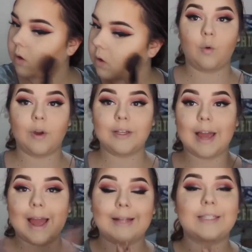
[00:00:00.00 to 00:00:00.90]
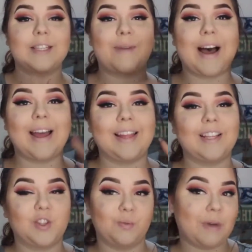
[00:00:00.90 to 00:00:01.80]
I'm going to add some
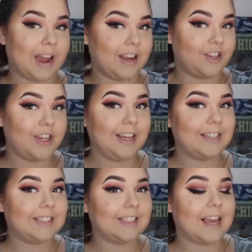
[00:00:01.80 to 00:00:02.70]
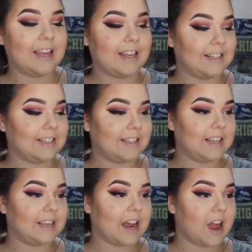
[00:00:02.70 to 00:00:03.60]
highlight to my cheeks, and
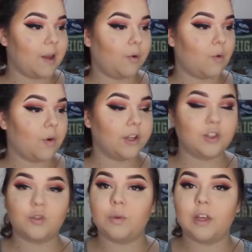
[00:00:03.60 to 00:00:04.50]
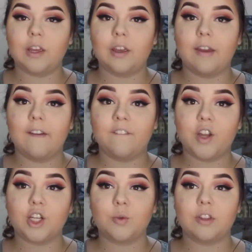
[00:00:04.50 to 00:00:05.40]
then I am going to be
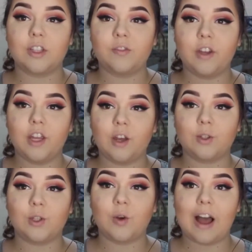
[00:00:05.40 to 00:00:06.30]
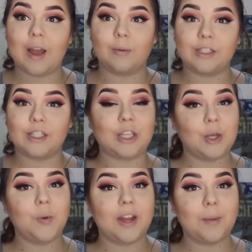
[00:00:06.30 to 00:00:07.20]
finished with this video, so I will see
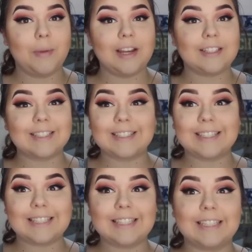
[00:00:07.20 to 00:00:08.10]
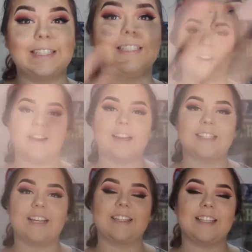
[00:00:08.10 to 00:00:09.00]
you in a minute. Alright guys,
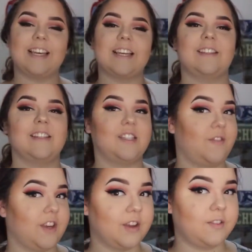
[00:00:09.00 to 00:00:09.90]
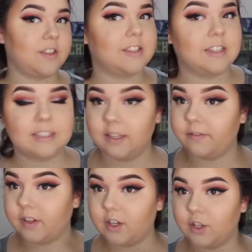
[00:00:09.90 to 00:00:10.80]
that is the end of this video. This is the
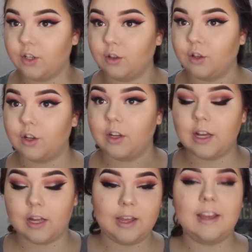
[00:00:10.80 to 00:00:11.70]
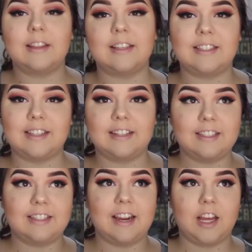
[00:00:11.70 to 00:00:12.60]
finished look. This
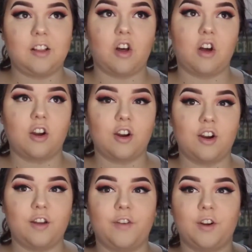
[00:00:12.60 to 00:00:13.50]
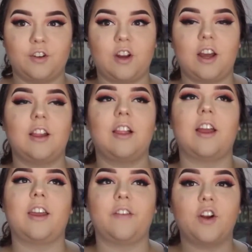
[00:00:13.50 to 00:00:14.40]
does take longer if you're trying to,
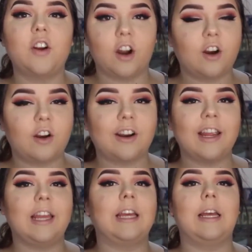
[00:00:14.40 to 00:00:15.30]
like, if you're in a hurry,